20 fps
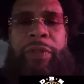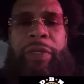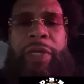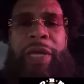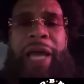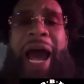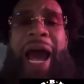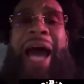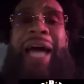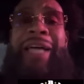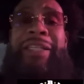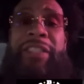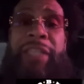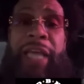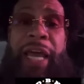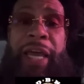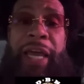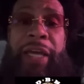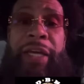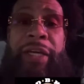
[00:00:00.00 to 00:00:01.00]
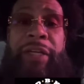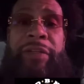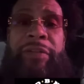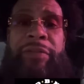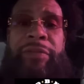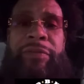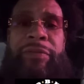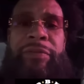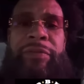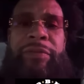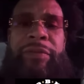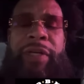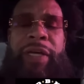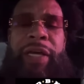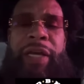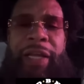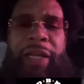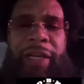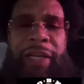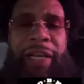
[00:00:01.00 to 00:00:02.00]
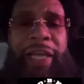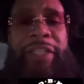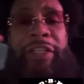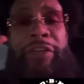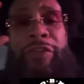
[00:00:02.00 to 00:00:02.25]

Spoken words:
I say, let the